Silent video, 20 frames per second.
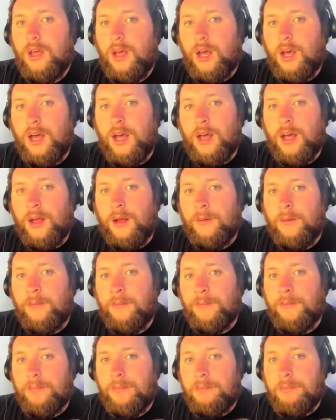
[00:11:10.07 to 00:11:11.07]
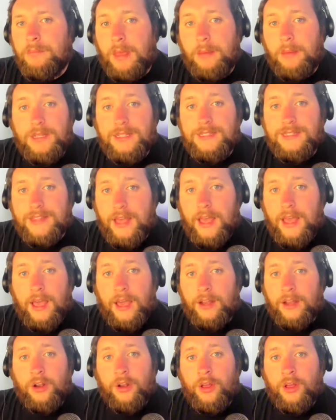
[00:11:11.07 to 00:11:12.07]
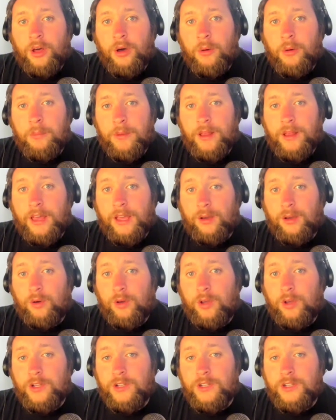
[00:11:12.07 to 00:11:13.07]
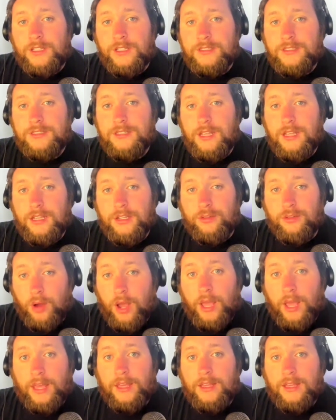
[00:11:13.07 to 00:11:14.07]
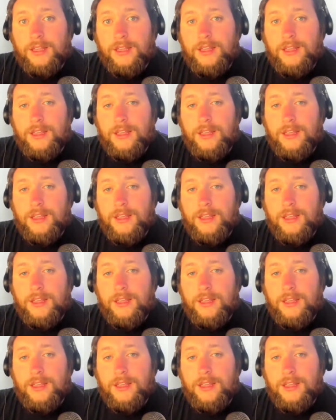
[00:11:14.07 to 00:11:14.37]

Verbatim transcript: Um, maybe it's that. I don't know, but like goodness, you're right.